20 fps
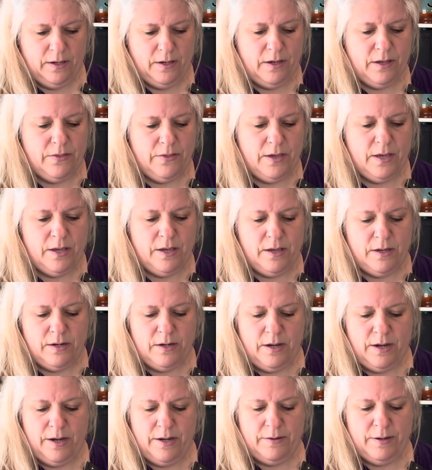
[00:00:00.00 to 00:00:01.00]
And
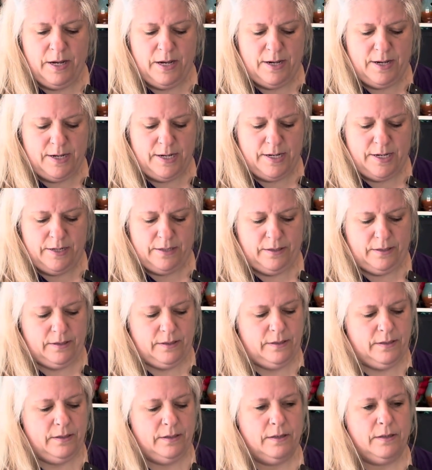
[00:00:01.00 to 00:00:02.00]
then I got
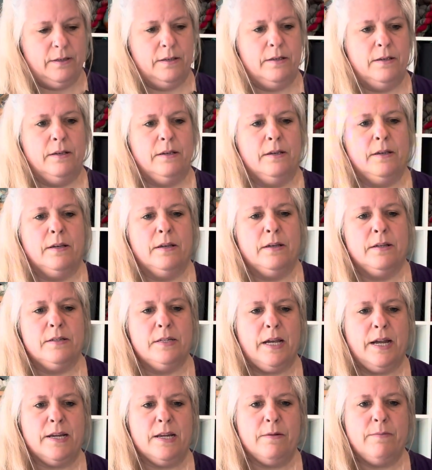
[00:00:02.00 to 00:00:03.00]

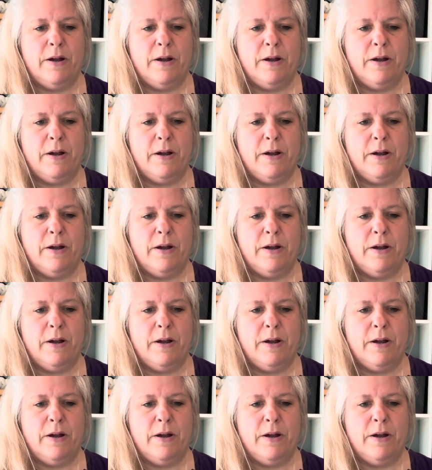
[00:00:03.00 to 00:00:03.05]
Tiny